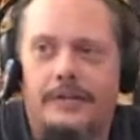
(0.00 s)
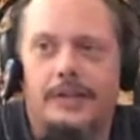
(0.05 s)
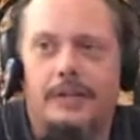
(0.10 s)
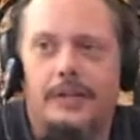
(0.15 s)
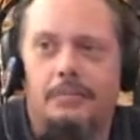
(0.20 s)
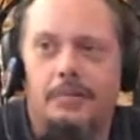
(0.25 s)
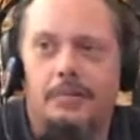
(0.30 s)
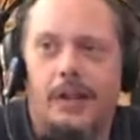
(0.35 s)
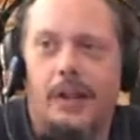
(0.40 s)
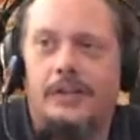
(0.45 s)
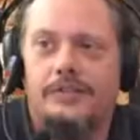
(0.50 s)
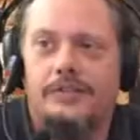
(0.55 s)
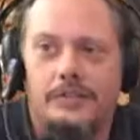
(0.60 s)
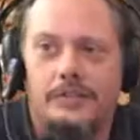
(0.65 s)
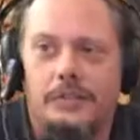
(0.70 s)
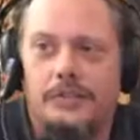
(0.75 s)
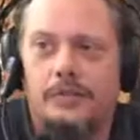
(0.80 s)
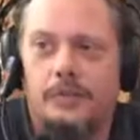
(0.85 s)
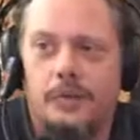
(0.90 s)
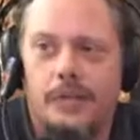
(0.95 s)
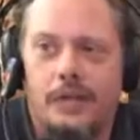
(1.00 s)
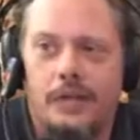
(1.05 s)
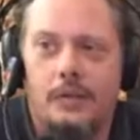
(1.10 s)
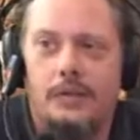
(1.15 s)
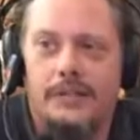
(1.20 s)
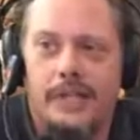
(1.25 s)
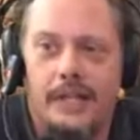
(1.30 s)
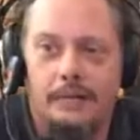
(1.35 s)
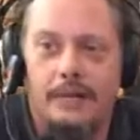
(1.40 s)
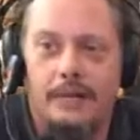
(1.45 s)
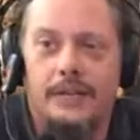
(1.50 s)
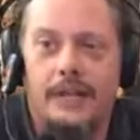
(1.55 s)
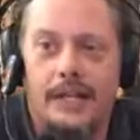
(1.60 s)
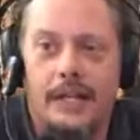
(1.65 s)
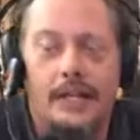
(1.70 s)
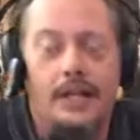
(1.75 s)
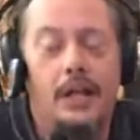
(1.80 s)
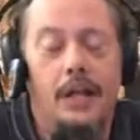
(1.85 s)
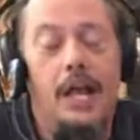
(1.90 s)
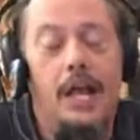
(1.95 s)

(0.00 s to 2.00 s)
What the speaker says: an applause too as well with everything and